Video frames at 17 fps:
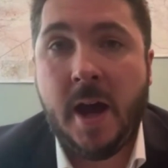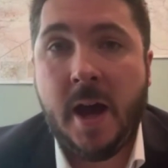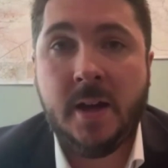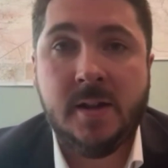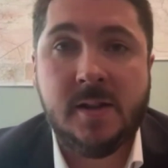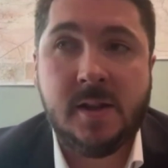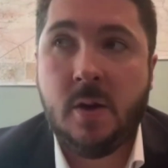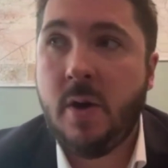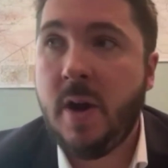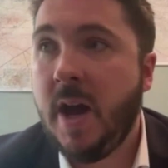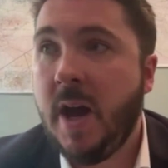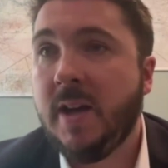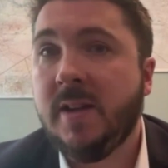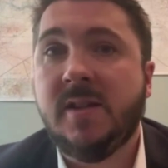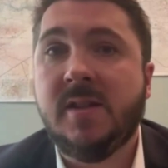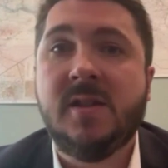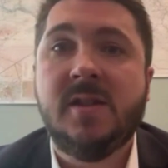And
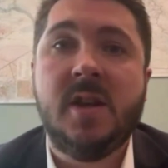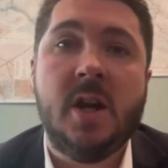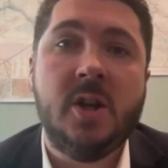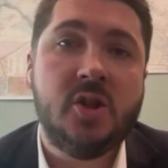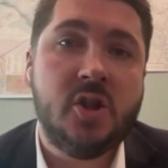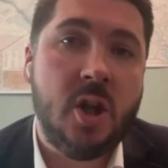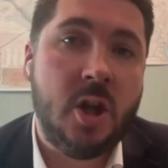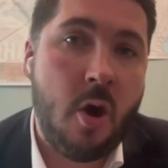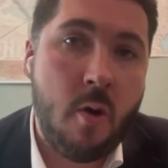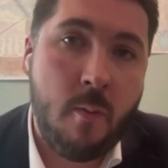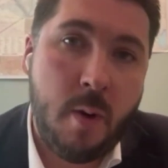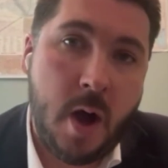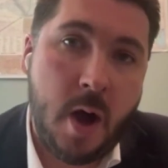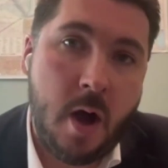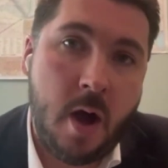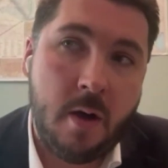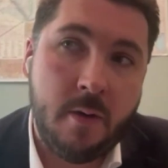Syria has such a
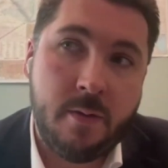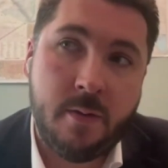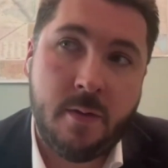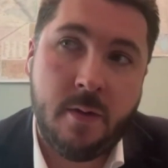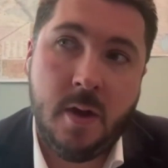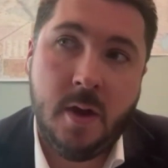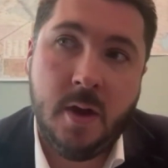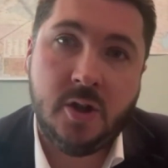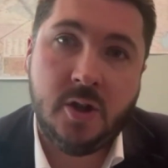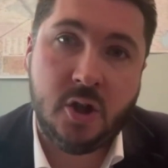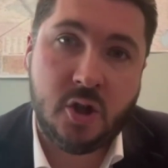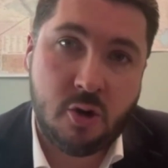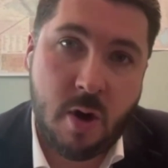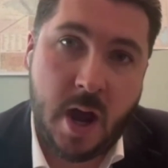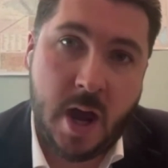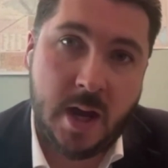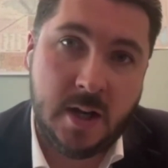long path
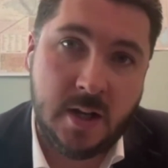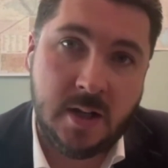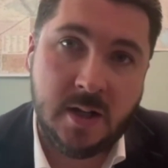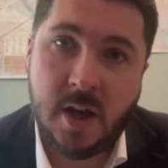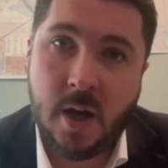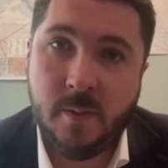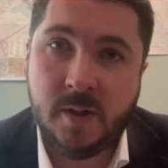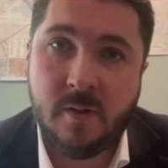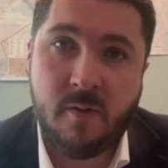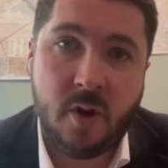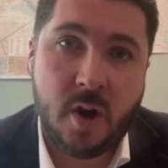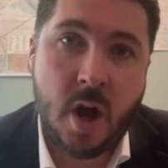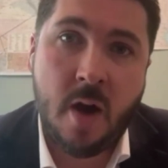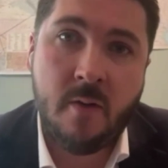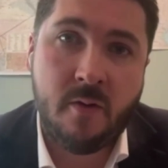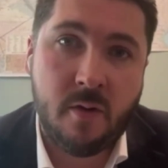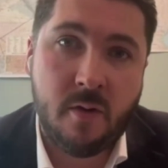to tread in terms of
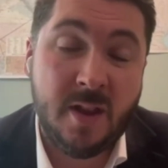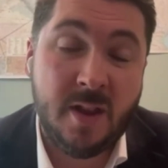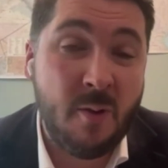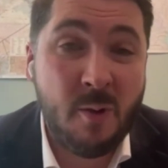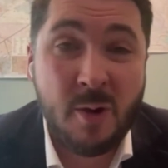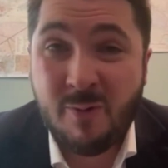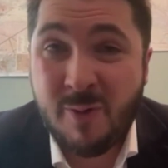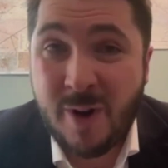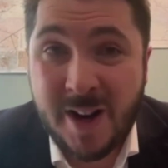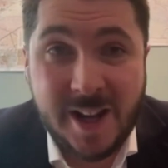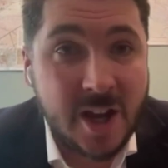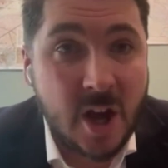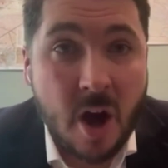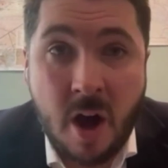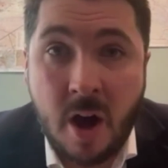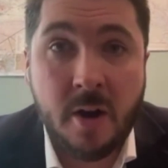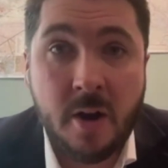recovery that we
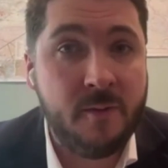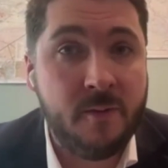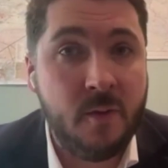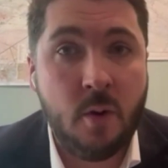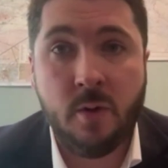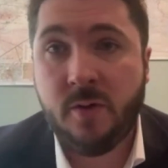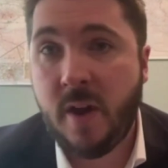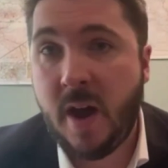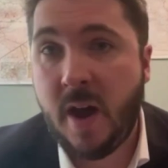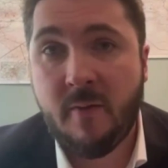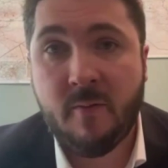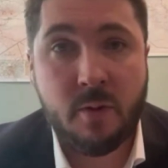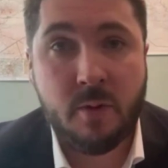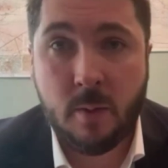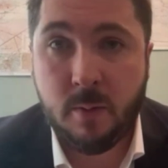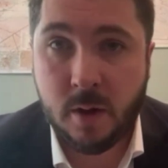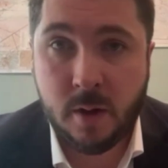really can't afford to
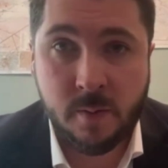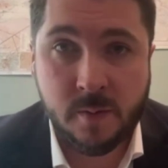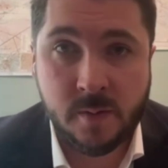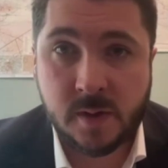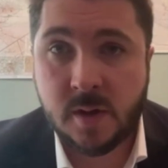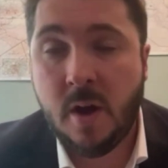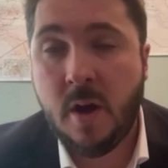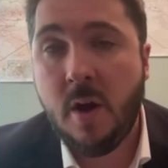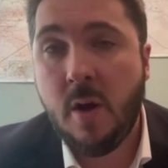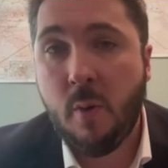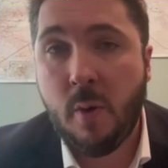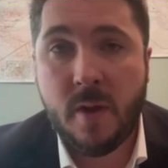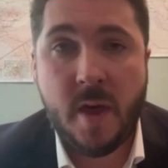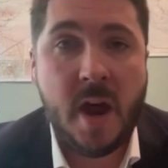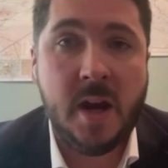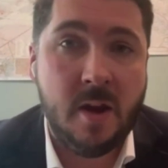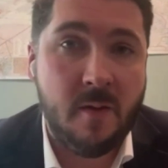have problems
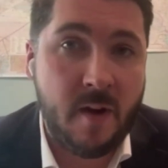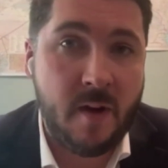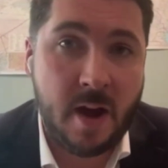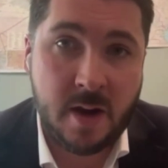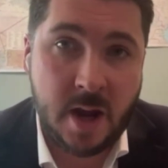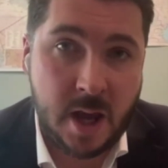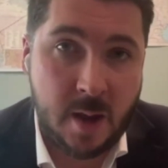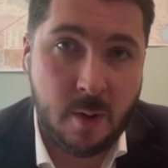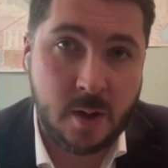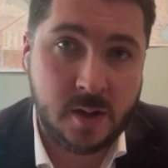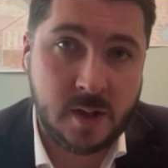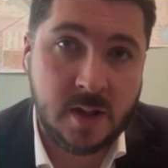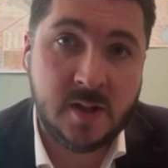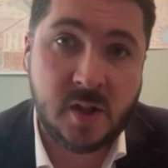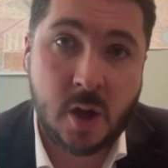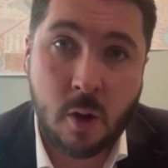with any of our neighbors.